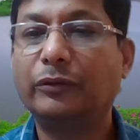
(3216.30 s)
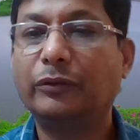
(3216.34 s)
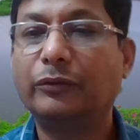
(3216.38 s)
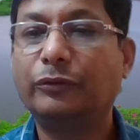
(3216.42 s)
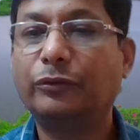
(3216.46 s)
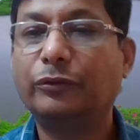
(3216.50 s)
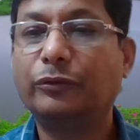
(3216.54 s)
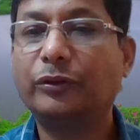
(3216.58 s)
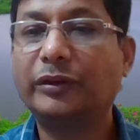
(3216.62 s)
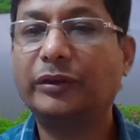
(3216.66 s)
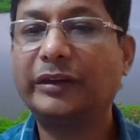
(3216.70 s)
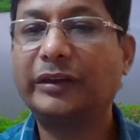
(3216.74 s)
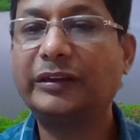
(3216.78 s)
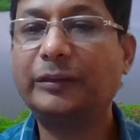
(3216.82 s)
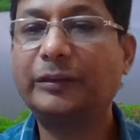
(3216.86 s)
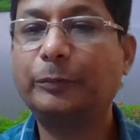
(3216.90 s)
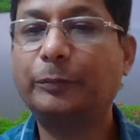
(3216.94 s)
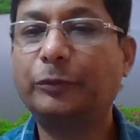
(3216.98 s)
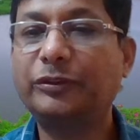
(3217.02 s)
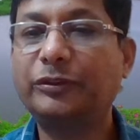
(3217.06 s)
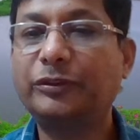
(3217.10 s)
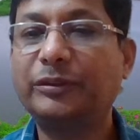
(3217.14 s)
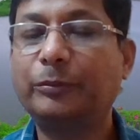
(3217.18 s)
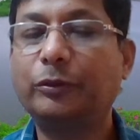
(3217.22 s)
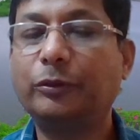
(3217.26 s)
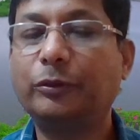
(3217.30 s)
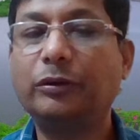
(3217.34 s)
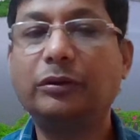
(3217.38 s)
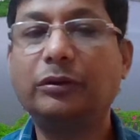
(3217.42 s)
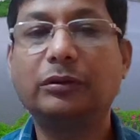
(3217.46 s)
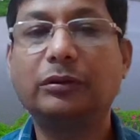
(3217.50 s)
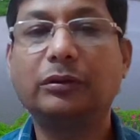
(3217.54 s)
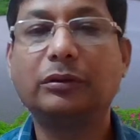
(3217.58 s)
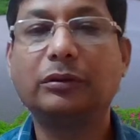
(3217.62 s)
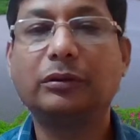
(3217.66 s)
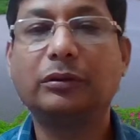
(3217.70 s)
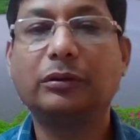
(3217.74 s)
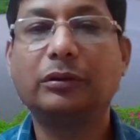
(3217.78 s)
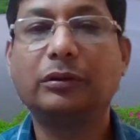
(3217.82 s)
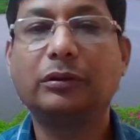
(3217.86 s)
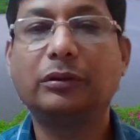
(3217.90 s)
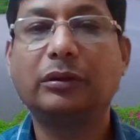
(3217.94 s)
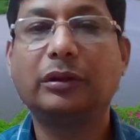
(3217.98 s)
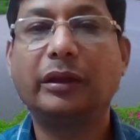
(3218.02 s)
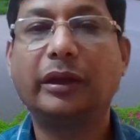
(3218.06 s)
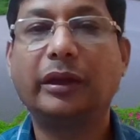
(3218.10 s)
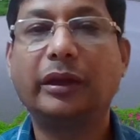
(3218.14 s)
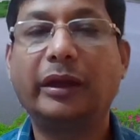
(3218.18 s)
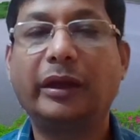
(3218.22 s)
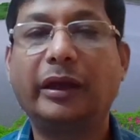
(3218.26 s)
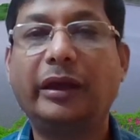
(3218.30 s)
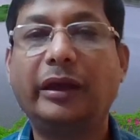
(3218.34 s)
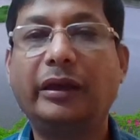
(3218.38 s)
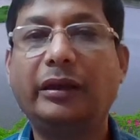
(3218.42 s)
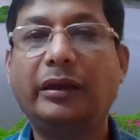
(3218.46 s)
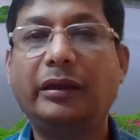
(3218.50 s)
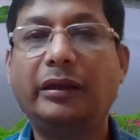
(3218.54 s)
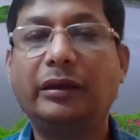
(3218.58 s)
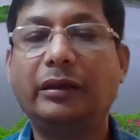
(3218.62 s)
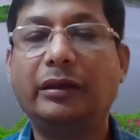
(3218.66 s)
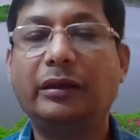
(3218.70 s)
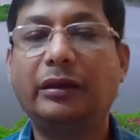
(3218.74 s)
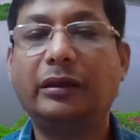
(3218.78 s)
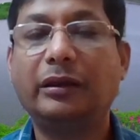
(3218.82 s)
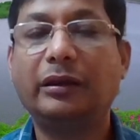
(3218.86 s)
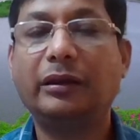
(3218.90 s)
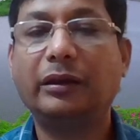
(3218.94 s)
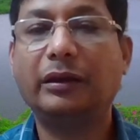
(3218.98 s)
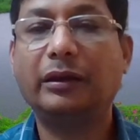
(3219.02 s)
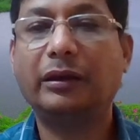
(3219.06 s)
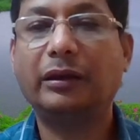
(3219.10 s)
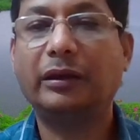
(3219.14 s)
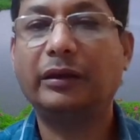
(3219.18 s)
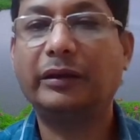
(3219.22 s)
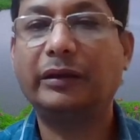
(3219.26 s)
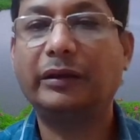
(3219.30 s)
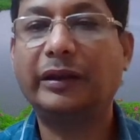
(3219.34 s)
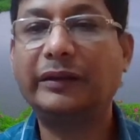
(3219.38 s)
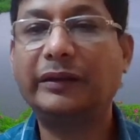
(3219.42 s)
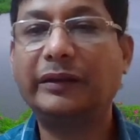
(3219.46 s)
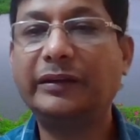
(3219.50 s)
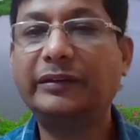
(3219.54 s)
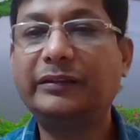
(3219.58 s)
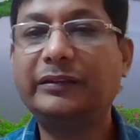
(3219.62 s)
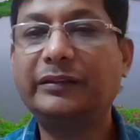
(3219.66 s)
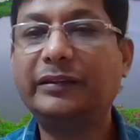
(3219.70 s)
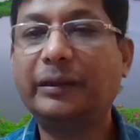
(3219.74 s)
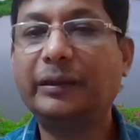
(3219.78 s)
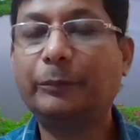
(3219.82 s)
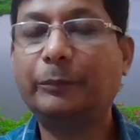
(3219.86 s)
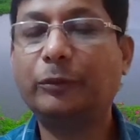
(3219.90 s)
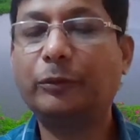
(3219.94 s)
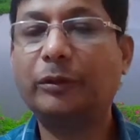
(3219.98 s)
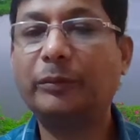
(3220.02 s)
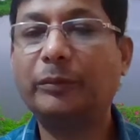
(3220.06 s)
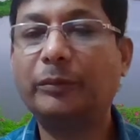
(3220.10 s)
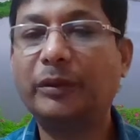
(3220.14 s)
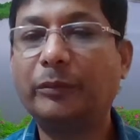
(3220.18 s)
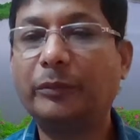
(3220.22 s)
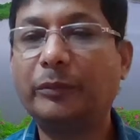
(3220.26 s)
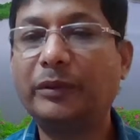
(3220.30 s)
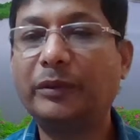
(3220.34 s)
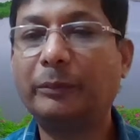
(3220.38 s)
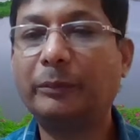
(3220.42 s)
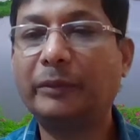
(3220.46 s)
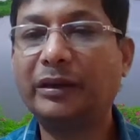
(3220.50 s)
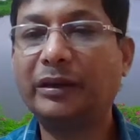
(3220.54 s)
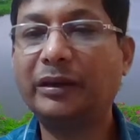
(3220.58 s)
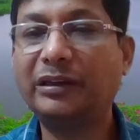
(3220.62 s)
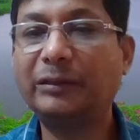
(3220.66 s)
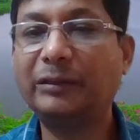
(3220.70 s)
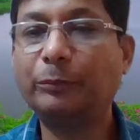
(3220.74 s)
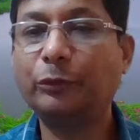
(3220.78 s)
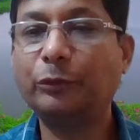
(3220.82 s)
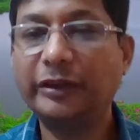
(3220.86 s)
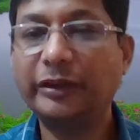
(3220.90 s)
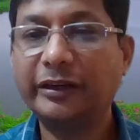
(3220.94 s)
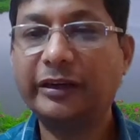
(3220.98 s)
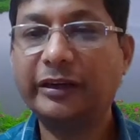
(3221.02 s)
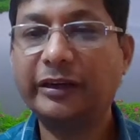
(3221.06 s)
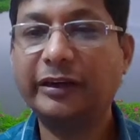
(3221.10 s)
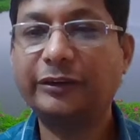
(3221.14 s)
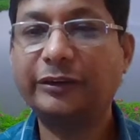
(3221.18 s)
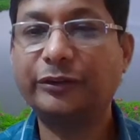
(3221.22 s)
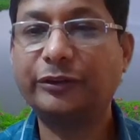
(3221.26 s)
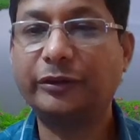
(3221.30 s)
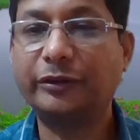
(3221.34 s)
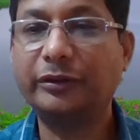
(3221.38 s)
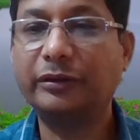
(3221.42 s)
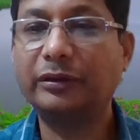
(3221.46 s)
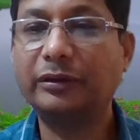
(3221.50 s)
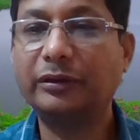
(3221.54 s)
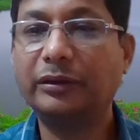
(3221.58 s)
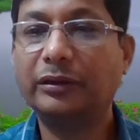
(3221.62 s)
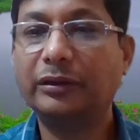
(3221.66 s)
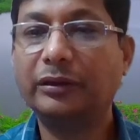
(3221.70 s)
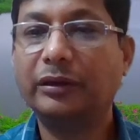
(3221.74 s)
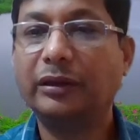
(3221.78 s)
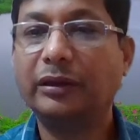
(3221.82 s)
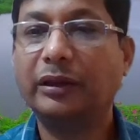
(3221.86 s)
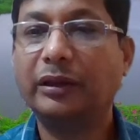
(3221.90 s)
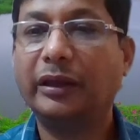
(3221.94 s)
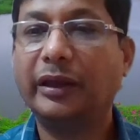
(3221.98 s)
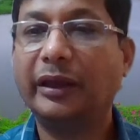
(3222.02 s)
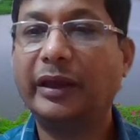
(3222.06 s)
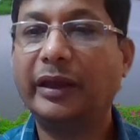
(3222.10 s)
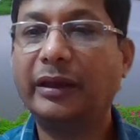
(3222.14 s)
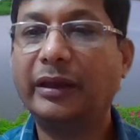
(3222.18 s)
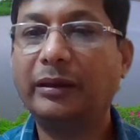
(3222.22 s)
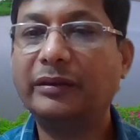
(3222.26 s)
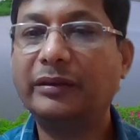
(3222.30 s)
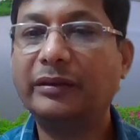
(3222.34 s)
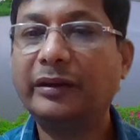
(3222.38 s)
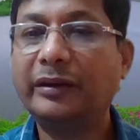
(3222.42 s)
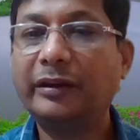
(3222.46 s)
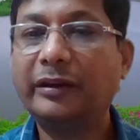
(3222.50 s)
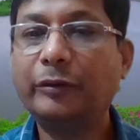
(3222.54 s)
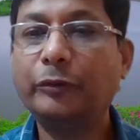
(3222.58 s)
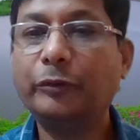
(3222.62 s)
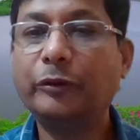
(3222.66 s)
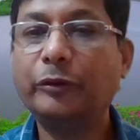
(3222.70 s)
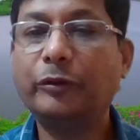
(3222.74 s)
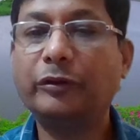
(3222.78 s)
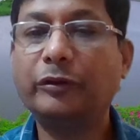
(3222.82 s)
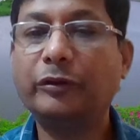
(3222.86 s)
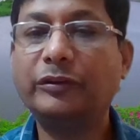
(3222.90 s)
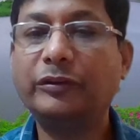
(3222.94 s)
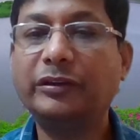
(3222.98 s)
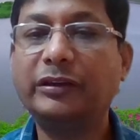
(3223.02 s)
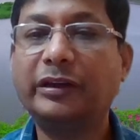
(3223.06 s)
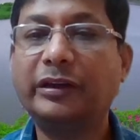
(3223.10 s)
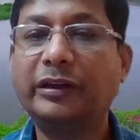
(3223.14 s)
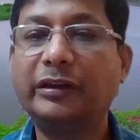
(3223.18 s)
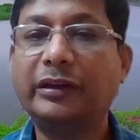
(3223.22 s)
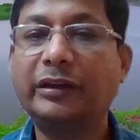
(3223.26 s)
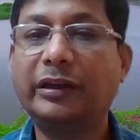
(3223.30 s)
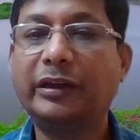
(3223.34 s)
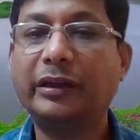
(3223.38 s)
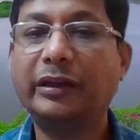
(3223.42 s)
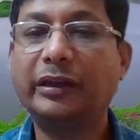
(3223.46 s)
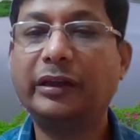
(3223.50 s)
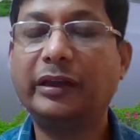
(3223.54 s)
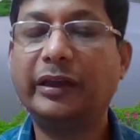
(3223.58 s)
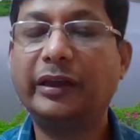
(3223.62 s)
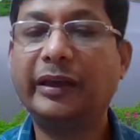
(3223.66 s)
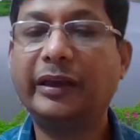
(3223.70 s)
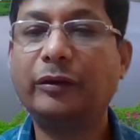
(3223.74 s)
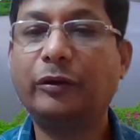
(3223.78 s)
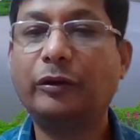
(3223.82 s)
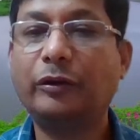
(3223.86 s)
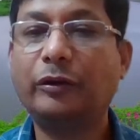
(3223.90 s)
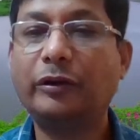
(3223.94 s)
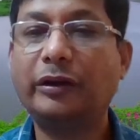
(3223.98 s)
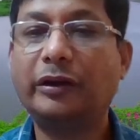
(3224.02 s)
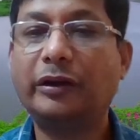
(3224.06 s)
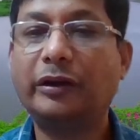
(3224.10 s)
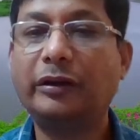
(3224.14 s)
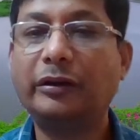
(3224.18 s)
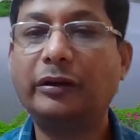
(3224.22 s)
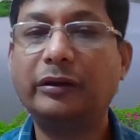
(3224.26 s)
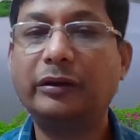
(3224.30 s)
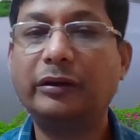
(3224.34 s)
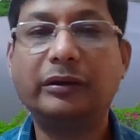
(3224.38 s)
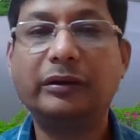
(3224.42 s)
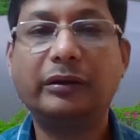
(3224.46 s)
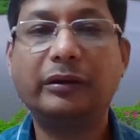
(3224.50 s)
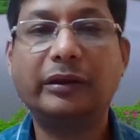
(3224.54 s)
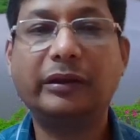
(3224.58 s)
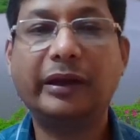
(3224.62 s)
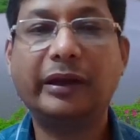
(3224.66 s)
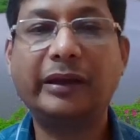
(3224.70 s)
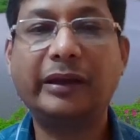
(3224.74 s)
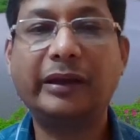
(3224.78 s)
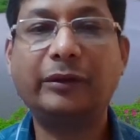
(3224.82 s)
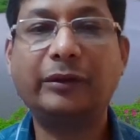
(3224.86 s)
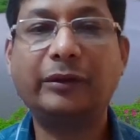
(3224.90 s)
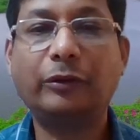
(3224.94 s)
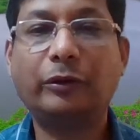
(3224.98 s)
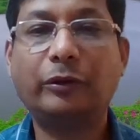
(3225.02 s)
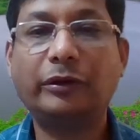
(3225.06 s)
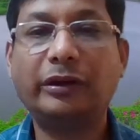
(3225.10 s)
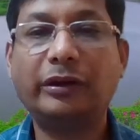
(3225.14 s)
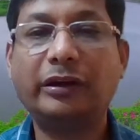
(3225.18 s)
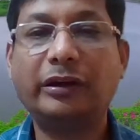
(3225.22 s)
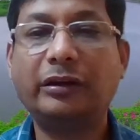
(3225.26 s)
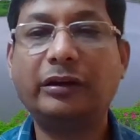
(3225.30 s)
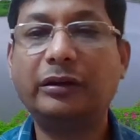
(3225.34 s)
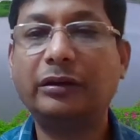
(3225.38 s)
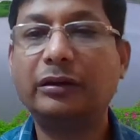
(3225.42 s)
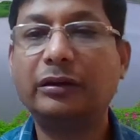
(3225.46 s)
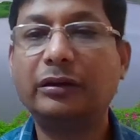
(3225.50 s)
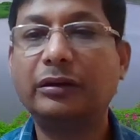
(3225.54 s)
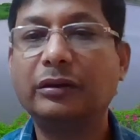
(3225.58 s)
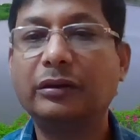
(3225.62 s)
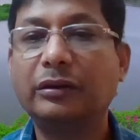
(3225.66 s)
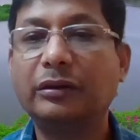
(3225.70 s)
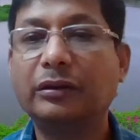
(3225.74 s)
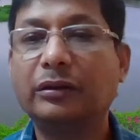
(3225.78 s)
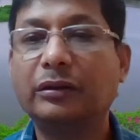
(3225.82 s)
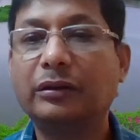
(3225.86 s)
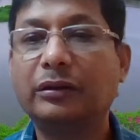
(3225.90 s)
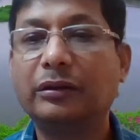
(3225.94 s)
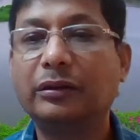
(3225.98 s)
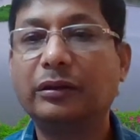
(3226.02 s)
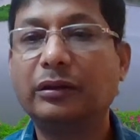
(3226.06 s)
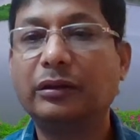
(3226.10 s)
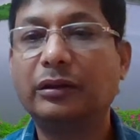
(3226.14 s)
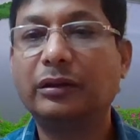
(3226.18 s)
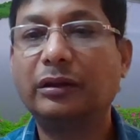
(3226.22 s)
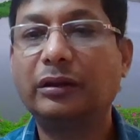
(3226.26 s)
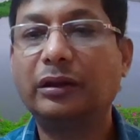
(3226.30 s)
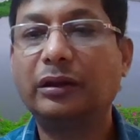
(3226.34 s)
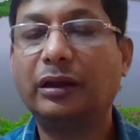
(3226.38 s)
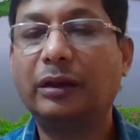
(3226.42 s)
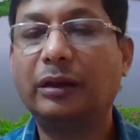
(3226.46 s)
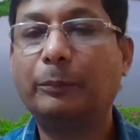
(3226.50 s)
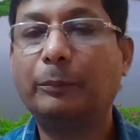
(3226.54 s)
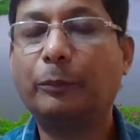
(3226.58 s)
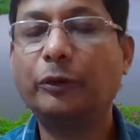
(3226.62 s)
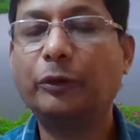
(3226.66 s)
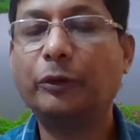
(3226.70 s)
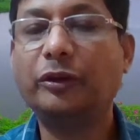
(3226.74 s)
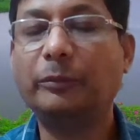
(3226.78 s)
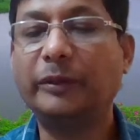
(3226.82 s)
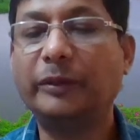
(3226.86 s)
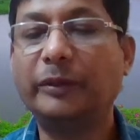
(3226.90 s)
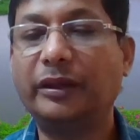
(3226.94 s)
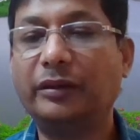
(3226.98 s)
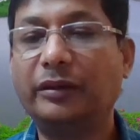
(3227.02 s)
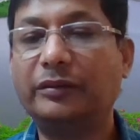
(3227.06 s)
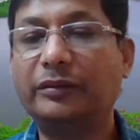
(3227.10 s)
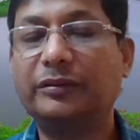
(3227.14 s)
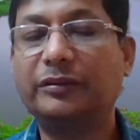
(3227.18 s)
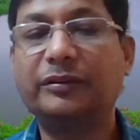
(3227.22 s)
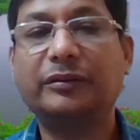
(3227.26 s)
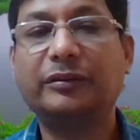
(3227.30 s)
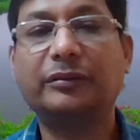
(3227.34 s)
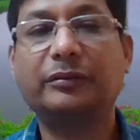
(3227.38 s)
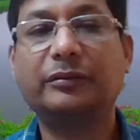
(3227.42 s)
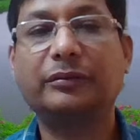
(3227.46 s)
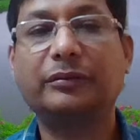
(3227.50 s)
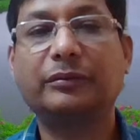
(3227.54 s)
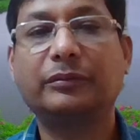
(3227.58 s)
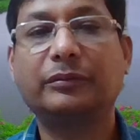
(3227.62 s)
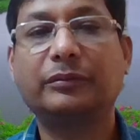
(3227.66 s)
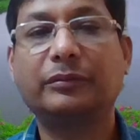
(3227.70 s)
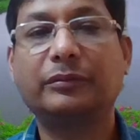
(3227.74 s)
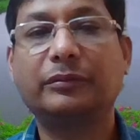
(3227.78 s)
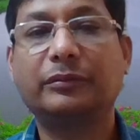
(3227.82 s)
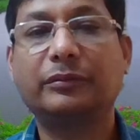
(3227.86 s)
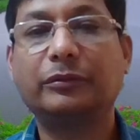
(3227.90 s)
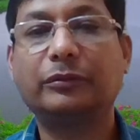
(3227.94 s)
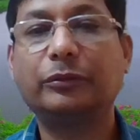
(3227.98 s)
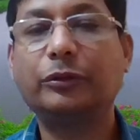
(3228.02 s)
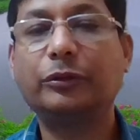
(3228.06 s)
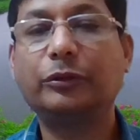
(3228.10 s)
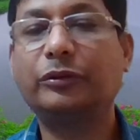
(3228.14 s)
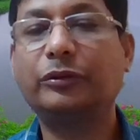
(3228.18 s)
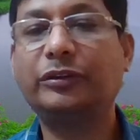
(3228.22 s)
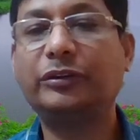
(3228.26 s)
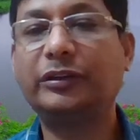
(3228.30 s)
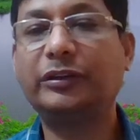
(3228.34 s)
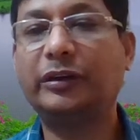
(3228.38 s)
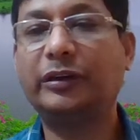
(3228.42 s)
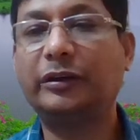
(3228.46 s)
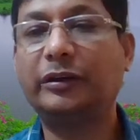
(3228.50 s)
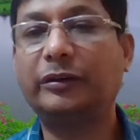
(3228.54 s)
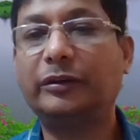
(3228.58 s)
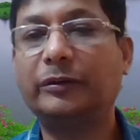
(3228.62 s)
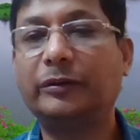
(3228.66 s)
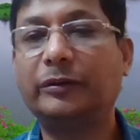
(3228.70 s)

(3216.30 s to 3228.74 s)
So that is possible. And that is the problem of the multiple regression. And generally we consider the nth order polynomials. We consider.